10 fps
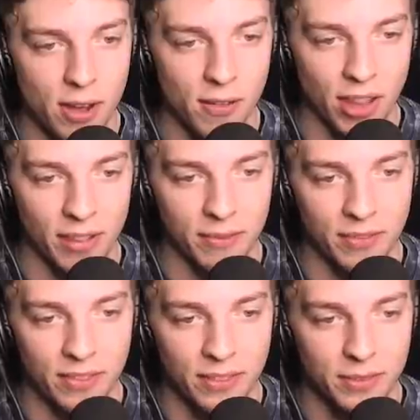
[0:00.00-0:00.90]
left over them.
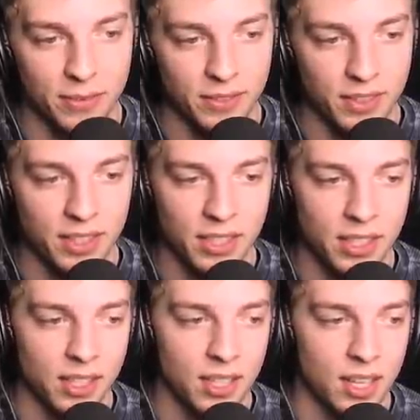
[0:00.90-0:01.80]
Right side.
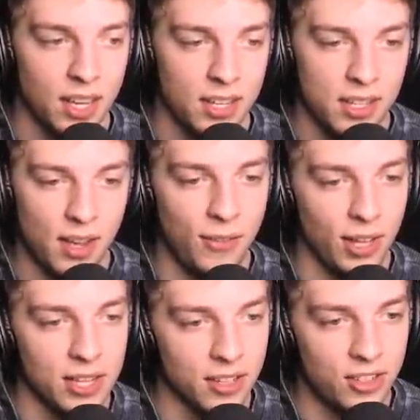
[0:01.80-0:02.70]
I, I feel
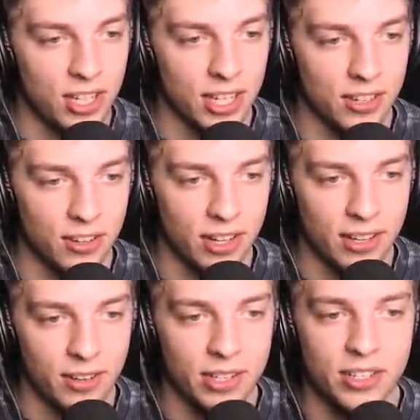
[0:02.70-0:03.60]
like you could cheat it, Jordy.
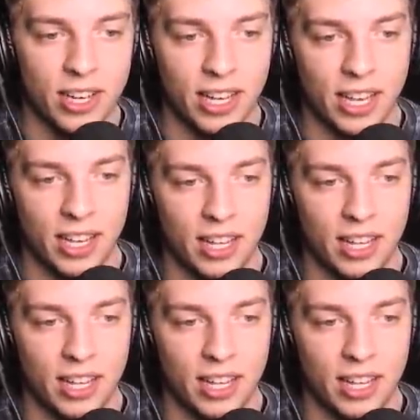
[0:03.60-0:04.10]
Is that what you're checking?